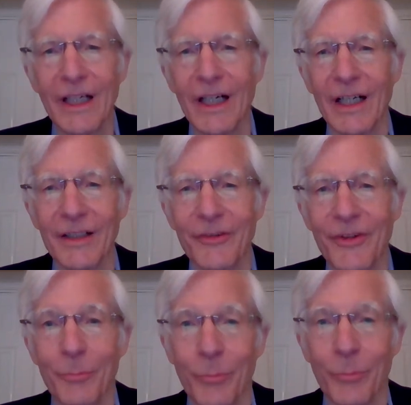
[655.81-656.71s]

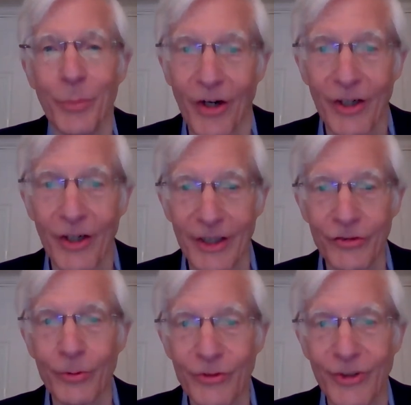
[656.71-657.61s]
but they
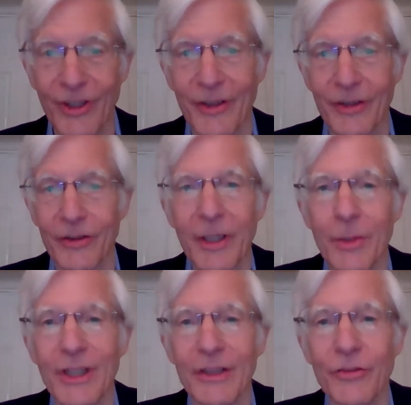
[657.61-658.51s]
are, as you said, they're
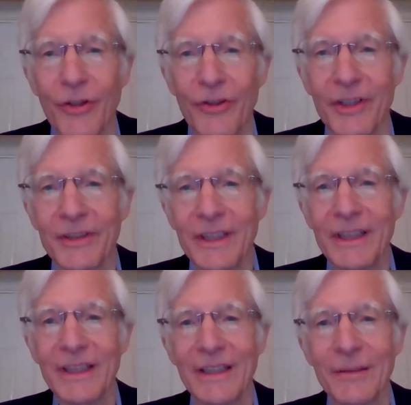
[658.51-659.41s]
limited to
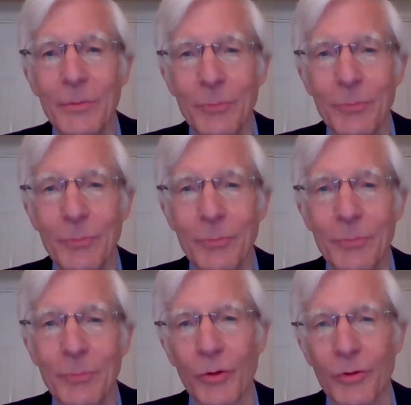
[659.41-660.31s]
the
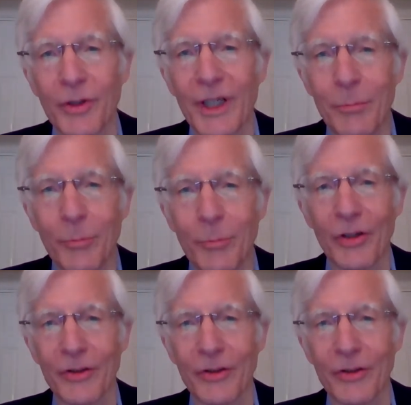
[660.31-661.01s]
PPP program